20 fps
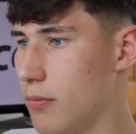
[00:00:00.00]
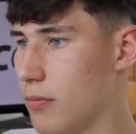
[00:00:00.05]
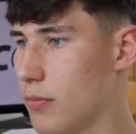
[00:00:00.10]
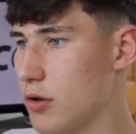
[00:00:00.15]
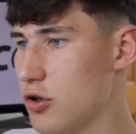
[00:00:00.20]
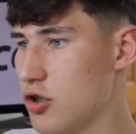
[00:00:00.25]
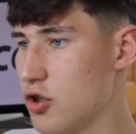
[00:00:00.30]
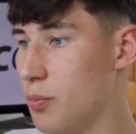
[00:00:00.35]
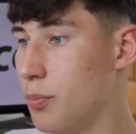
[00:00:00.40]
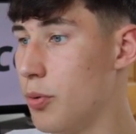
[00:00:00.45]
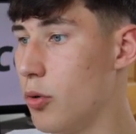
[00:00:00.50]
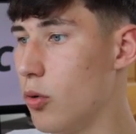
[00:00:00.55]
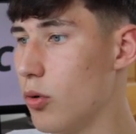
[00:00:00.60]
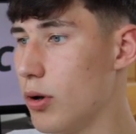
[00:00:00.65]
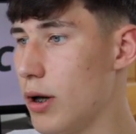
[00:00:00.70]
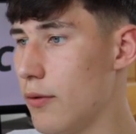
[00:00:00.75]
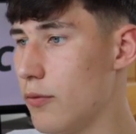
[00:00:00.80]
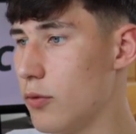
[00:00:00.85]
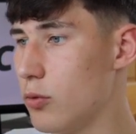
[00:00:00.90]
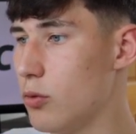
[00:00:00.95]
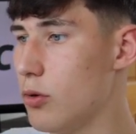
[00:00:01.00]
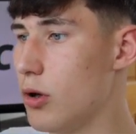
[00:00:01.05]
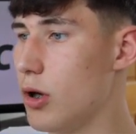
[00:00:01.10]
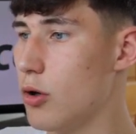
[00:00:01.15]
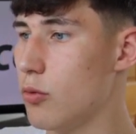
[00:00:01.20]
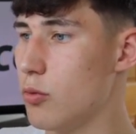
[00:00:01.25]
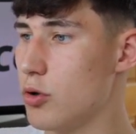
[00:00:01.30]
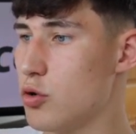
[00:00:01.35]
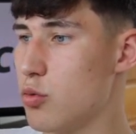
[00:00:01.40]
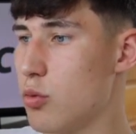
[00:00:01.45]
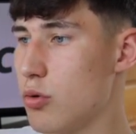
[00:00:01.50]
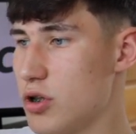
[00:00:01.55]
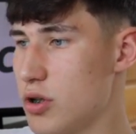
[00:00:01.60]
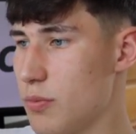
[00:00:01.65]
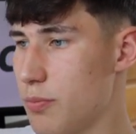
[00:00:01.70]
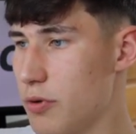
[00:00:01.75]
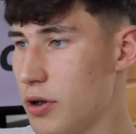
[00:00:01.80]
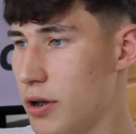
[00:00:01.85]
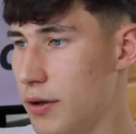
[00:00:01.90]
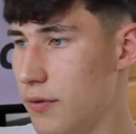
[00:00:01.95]
support level, which was the
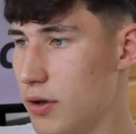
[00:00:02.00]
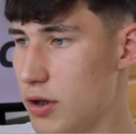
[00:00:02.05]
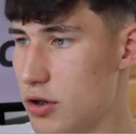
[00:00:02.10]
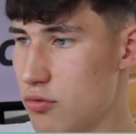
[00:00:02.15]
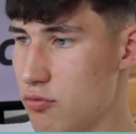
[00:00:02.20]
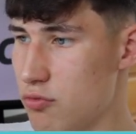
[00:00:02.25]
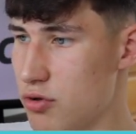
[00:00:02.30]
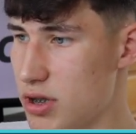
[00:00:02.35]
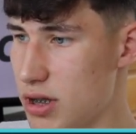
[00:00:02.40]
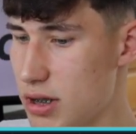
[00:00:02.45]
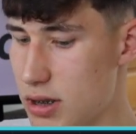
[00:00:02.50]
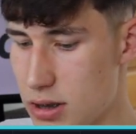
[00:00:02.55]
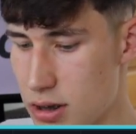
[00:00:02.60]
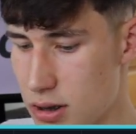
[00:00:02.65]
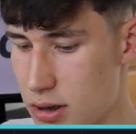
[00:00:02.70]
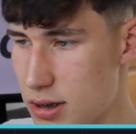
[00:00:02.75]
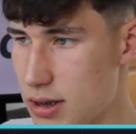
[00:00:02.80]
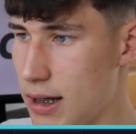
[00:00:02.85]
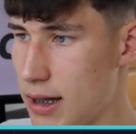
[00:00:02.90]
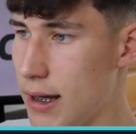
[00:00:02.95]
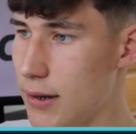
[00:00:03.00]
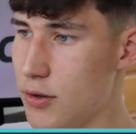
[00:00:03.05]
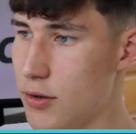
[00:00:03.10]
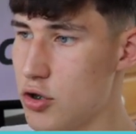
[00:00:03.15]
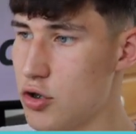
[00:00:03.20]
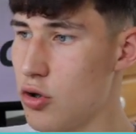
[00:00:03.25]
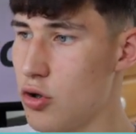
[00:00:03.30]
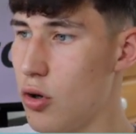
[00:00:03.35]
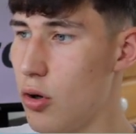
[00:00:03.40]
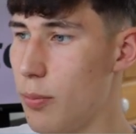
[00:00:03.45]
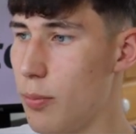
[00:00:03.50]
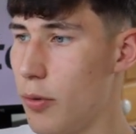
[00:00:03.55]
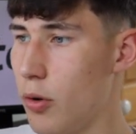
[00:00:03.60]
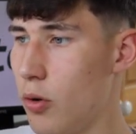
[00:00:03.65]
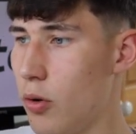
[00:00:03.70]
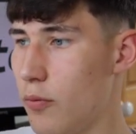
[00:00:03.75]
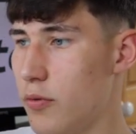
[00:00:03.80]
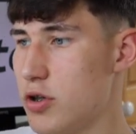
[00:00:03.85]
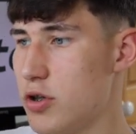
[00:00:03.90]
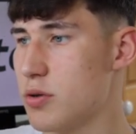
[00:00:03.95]
previous resistance at the top
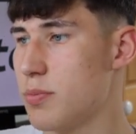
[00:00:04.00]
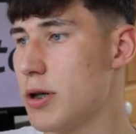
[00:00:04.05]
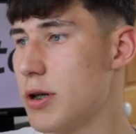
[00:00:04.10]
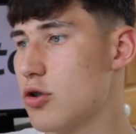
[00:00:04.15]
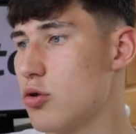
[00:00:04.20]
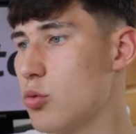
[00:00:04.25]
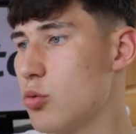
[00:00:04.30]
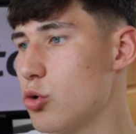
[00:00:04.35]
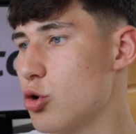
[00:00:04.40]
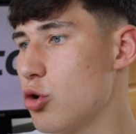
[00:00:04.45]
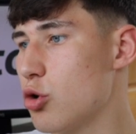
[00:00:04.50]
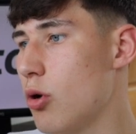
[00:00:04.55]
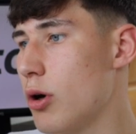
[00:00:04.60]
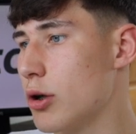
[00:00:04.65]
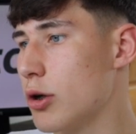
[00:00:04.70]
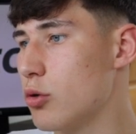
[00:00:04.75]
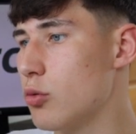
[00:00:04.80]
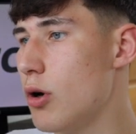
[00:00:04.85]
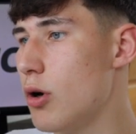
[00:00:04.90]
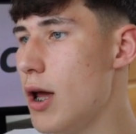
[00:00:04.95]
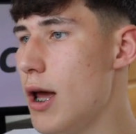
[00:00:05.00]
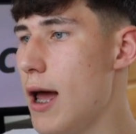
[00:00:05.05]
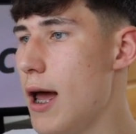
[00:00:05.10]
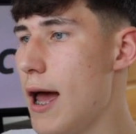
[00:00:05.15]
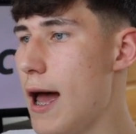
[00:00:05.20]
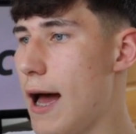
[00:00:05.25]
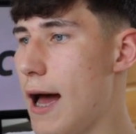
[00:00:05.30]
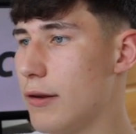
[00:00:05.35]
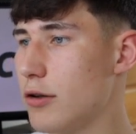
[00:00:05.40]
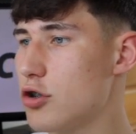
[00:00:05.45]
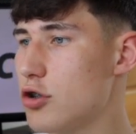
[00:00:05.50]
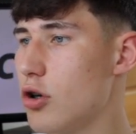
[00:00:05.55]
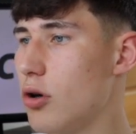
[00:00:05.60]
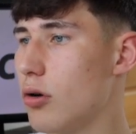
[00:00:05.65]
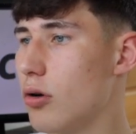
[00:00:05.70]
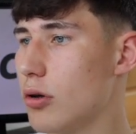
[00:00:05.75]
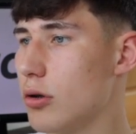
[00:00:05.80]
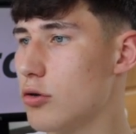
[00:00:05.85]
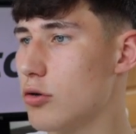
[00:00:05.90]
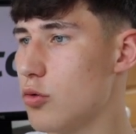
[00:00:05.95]
of the symmetrical triangle, and the
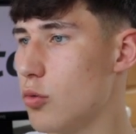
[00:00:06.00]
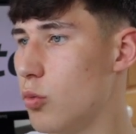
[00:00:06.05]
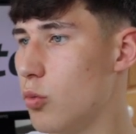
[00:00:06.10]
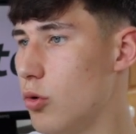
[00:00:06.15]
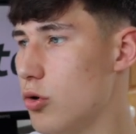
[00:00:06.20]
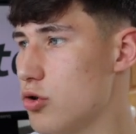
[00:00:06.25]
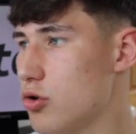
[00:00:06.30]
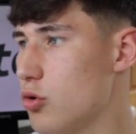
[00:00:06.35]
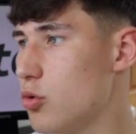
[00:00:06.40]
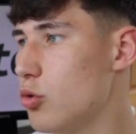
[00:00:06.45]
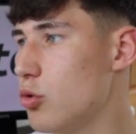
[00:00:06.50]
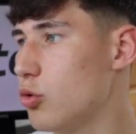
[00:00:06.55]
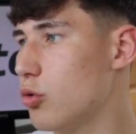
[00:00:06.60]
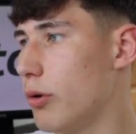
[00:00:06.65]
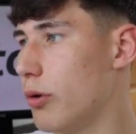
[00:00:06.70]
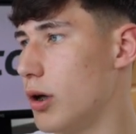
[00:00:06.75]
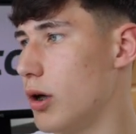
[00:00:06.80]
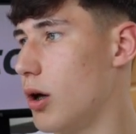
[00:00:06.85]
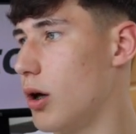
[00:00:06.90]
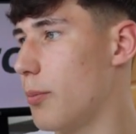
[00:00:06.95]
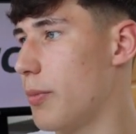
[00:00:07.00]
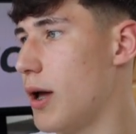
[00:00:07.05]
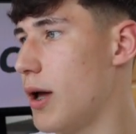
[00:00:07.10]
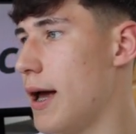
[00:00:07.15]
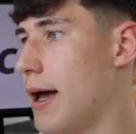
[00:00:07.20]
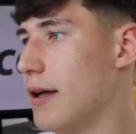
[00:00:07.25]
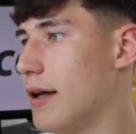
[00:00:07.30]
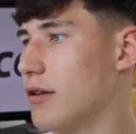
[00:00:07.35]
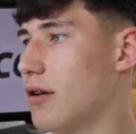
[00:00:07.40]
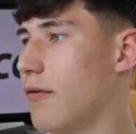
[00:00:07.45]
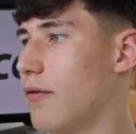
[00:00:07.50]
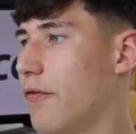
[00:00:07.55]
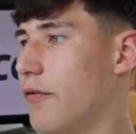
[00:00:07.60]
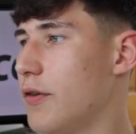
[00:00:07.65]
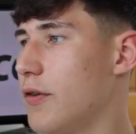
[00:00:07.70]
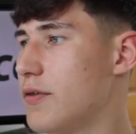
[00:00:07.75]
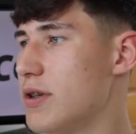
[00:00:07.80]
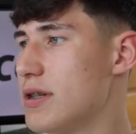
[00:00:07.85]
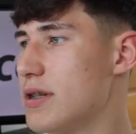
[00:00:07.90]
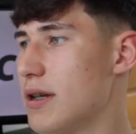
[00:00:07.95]
target was all the way up at
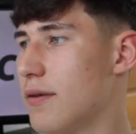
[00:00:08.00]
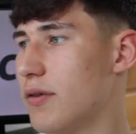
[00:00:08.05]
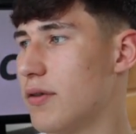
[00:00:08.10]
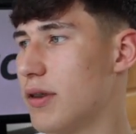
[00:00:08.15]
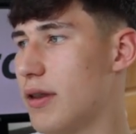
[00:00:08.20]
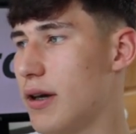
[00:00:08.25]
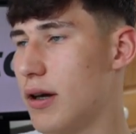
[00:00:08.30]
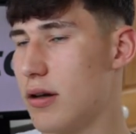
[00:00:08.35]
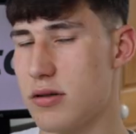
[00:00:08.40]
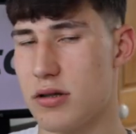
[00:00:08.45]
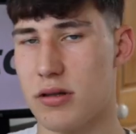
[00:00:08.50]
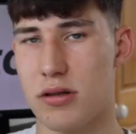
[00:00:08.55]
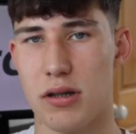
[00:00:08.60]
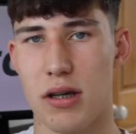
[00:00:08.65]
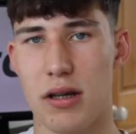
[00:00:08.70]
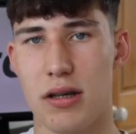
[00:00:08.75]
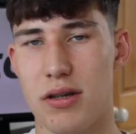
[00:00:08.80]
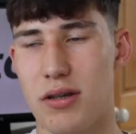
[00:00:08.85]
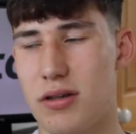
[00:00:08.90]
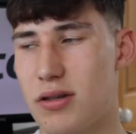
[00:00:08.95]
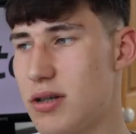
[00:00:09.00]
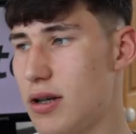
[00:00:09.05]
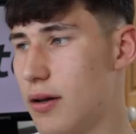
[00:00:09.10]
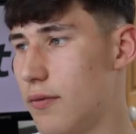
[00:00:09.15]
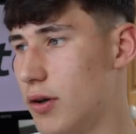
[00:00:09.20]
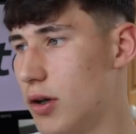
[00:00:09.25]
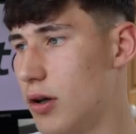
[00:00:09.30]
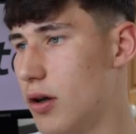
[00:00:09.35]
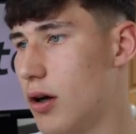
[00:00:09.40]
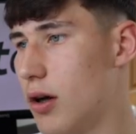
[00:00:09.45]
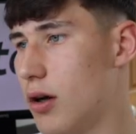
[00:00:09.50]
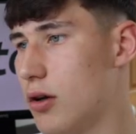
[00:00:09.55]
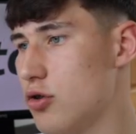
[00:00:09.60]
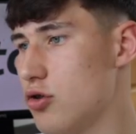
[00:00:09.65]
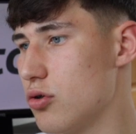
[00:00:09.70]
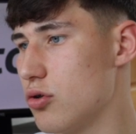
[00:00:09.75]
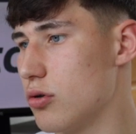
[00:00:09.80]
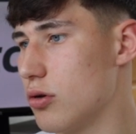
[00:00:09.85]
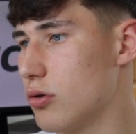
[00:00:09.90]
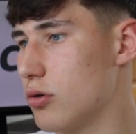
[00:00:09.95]

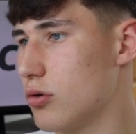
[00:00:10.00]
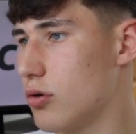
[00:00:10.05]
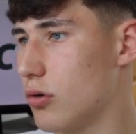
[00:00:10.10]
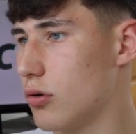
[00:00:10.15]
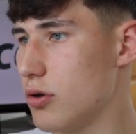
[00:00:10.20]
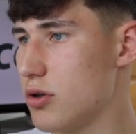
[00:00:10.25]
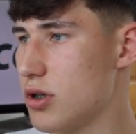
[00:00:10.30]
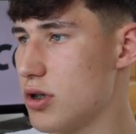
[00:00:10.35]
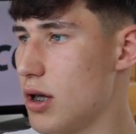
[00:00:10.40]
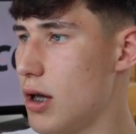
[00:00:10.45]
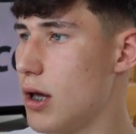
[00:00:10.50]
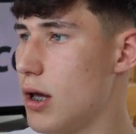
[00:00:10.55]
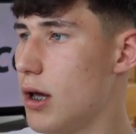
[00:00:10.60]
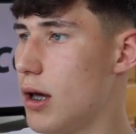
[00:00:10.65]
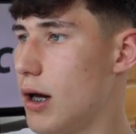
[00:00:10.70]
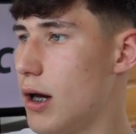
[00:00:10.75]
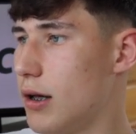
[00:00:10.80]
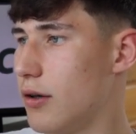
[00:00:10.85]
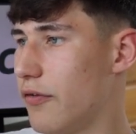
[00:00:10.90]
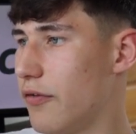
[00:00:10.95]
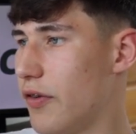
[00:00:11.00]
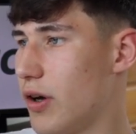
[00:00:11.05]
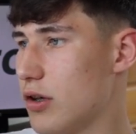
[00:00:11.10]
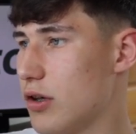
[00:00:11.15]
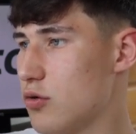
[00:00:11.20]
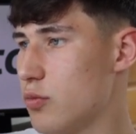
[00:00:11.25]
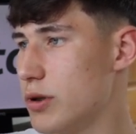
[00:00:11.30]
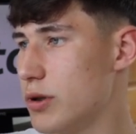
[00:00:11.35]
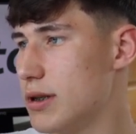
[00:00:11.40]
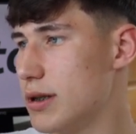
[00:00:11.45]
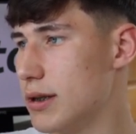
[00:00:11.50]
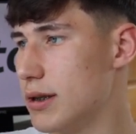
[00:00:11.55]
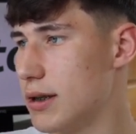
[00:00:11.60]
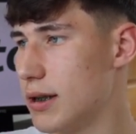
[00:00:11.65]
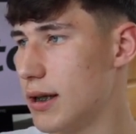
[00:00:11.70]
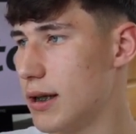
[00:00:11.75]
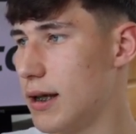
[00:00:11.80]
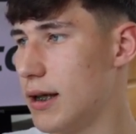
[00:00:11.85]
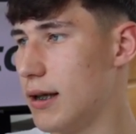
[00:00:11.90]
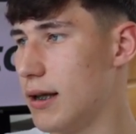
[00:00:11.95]
$57,700, and in fact we did
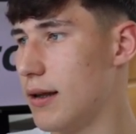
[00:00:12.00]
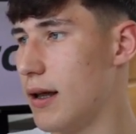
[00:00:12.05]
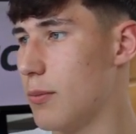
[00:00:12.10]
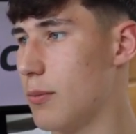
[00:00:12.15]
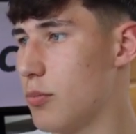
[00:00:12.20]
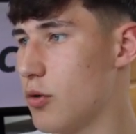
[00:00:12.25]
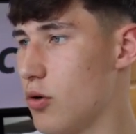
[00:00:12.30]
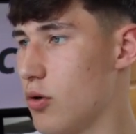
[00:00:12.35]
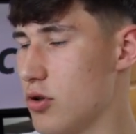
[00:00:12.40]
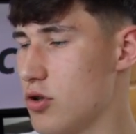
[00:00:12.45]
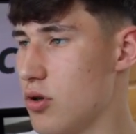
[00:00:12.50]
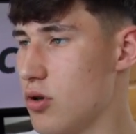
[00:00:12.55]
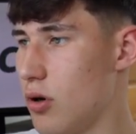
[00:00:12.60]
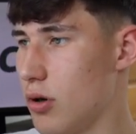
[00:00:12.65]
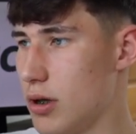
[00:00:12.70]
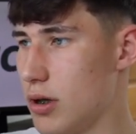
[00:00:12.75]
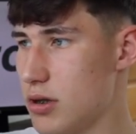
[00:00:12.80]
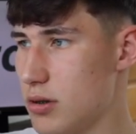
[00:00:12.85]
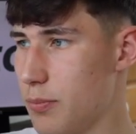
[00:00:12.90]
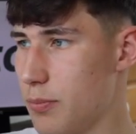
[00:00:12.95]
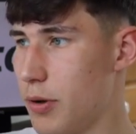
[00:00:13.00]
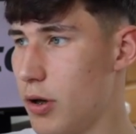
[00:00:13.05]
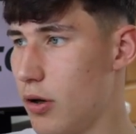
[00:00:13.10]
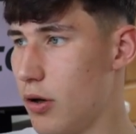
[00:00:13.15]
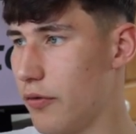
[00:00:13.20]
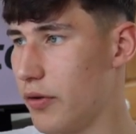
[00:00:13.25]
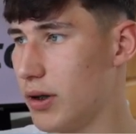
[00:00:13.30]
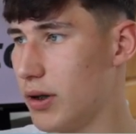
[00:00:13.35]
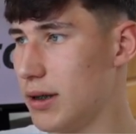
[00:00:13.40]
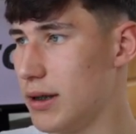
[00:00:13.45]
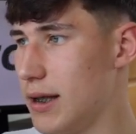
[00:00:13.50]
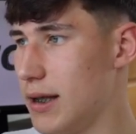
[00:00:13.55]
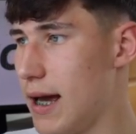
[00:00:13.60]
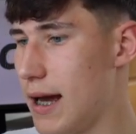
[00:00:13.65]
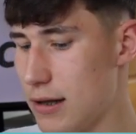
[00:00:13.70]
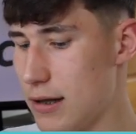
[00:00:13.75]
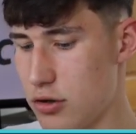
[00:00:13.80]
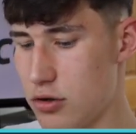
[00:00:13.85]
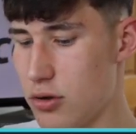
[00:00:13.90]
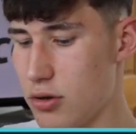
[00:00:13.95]
hit that price target perfectly,
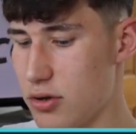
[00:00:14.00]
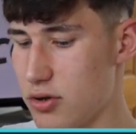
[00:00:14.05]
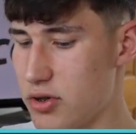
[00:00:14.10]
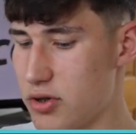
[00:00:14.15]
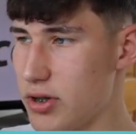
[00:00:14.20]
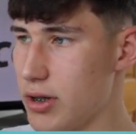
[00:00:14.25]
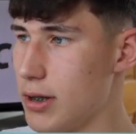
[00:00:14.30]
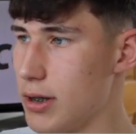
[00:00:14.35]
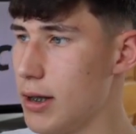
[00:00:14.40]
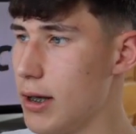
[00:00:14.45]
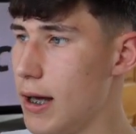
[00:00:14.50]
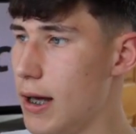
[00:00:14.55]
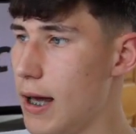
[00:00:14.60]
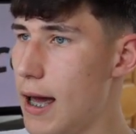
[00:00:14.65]
as you can see,